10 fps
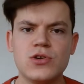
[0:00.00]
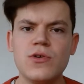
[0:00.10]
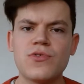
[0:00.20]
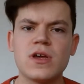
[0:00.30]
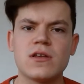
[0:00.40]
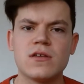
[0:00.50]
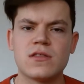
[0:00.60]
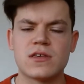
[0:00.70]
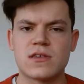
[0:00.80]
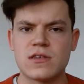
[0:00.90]
Do you think that
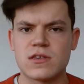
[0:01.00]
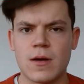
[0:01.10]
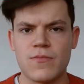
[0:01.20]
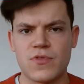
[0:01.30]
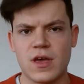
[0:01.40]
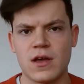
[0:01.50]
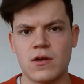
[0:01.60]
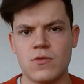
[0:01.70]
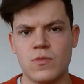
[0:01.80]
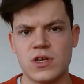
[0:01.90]
this is
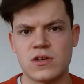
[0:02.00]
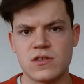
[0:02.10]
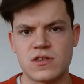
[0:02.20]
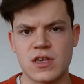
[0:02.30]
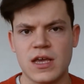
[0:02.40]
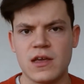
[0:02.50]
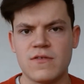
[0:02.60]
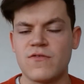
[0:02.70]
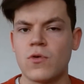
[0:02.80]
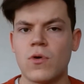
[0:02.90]
something we can
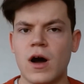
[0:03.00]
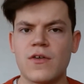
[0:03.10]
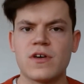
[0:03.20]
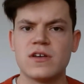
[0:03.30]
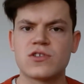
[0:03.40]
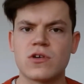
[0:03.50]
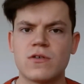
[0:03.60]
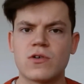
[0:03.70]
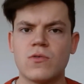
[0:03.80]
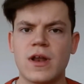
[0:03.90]
see for other
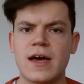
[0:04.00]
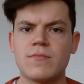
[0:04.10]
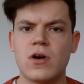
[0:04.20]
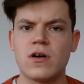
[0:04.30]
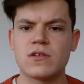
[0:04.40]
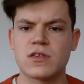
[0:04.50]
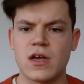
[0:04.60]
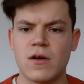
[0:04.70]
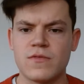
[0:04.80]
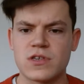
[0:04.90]
historical landmarks?
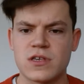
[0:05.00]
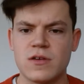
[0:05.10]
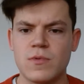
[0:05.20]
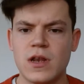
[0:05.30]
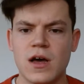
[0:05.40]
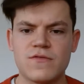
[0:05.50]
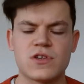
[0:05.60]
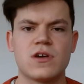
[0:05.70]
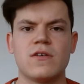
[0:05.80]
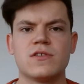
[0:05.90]
Obviously, we love
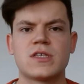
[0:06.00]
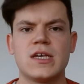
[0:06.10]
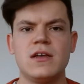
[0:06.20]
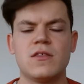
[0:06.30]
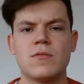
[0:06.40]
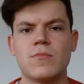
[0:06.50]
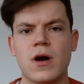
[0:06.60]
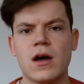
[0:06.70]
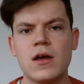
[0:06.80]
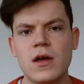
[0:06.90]
to go and see them,
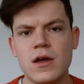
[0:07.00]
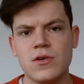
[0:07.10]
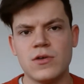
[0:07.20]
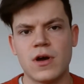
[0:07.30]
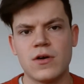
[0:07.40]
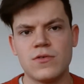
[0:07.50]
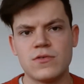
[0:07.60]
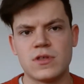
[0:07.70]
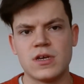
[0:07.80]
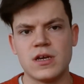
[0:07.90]
but
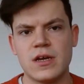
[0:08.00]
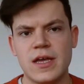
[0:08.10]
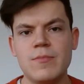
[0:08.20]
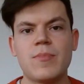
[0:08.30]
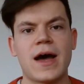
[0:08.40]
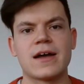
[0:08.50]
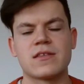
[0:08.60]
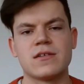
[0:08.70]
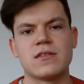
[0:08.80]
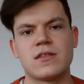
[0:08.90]
the impact
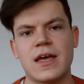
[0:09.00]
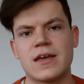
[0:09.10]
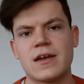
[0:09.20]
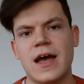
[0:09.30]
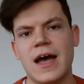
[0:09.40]
that they can